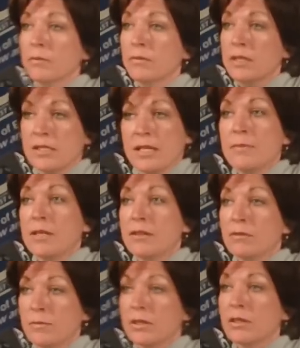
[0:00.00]
This time at the
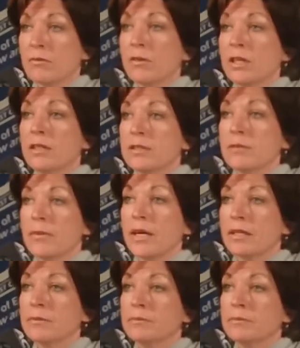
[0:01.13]
rim, they're not running so much.